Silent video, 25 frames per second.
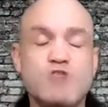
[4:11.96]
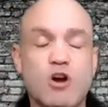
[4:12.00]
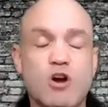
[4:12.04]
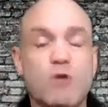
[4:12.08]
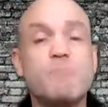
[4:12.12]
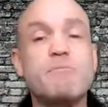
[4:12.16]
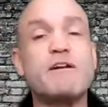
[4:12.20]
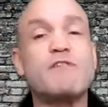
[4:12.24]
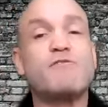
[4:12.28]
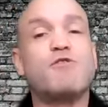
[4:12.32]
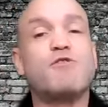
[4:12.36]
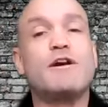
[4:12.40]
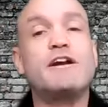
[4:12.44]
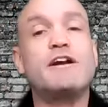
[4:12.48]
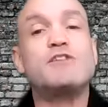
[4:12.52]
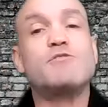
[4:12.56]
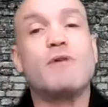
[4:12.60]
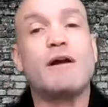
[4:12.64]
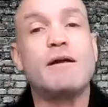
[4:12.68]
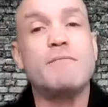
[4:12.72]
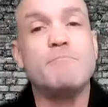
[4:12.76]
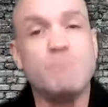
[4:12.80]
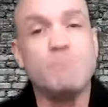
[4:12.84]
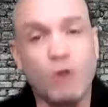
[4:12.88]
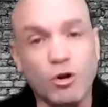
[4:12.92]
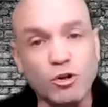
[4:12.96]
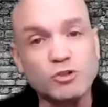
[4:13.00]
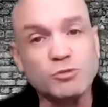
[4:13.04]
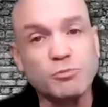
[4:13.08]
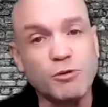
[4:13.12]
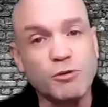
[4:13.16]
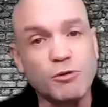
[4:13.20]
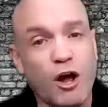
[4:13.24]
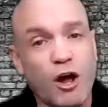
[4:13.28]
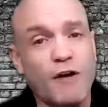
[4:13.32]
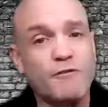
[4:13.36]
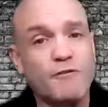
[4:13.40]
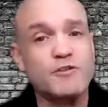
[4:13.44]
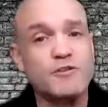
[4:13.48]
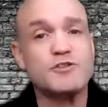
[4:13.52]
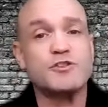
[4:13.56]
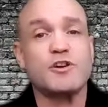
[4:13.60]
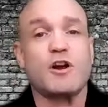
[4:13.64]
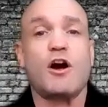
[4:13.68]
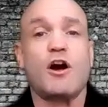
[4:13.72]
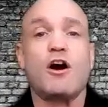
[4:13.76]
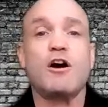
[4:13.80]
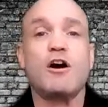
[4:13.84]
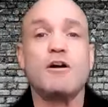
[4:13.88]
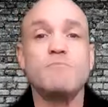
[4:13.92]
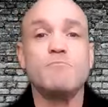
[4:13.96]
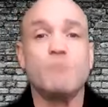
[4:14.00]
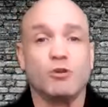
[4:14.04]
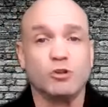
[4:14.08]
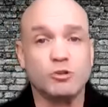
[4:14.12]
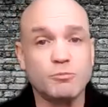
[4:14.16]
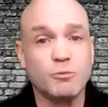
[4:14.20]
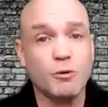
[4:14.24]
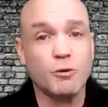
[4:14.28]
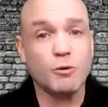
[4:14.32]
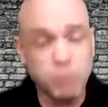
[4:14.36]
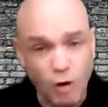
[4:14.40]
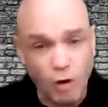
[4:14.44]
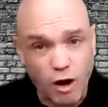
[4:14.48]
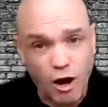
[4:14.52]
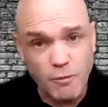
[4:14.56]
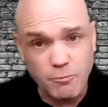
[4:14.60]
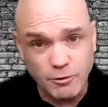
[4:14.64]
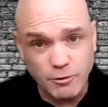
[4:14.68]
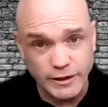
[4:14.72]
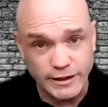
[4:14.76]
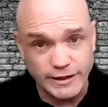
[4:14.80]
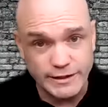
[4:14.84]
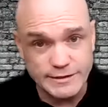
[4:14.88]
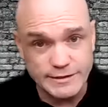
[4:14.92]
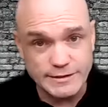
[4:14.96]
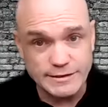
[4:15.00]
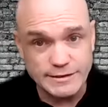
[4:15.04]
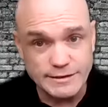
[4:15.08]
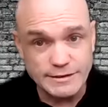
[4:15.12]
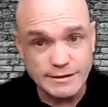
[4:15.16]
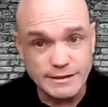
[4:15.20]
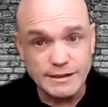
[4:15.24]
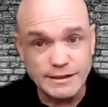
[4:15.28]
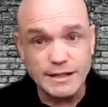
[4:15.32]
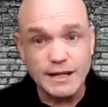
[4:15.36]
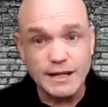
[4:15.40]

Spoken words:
Don't be afraid to write multiple offers on multiple properties.